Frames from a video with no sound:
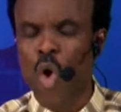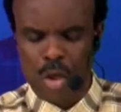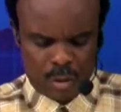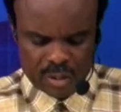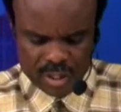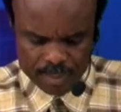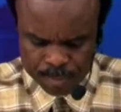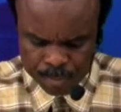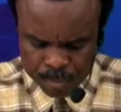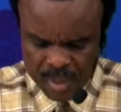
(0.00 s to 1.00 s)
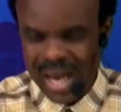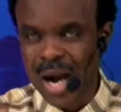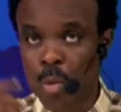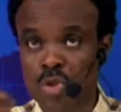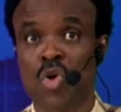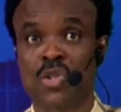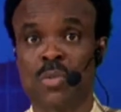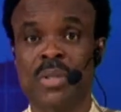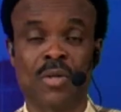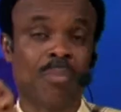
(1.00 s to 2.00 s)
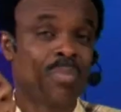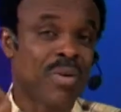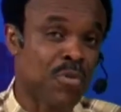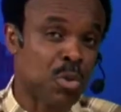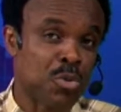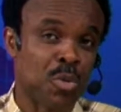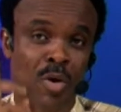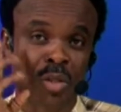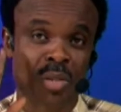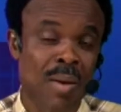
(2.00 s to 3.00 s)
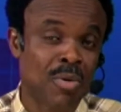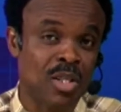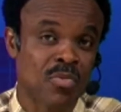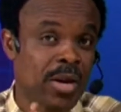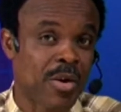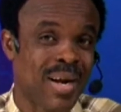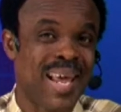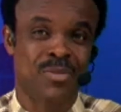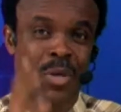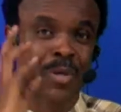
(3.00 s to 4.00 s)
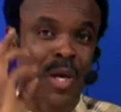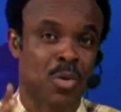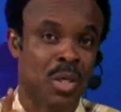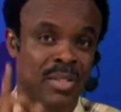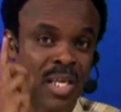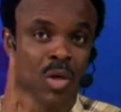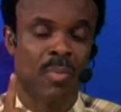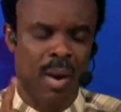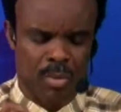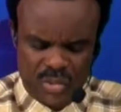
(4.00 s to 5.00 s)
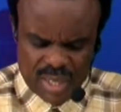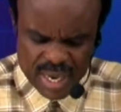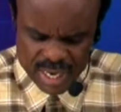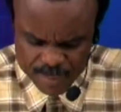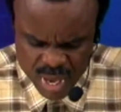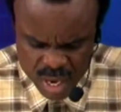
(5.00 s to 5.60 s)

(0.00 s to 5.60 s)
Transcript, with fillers: honors him." I want to also read something for you because the Bible is very clear so you can understand what the Bible is saying.